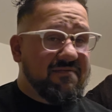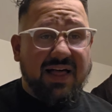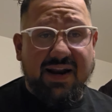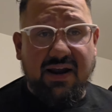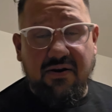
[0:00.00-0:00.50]

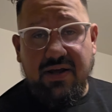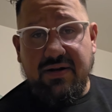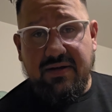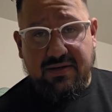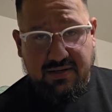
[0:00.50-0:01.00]
flat iron
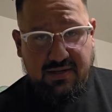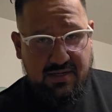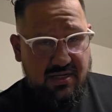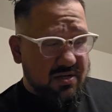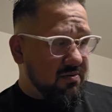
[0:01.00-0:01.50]
it,
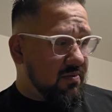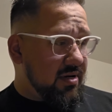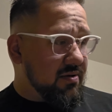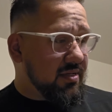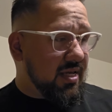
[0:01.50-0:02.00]
you would want
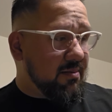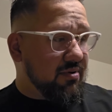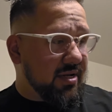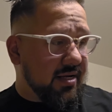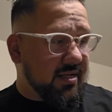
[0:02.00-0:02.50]
to use a heat
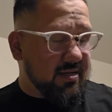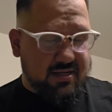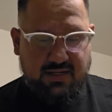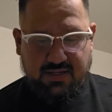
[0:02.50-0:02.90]
protectant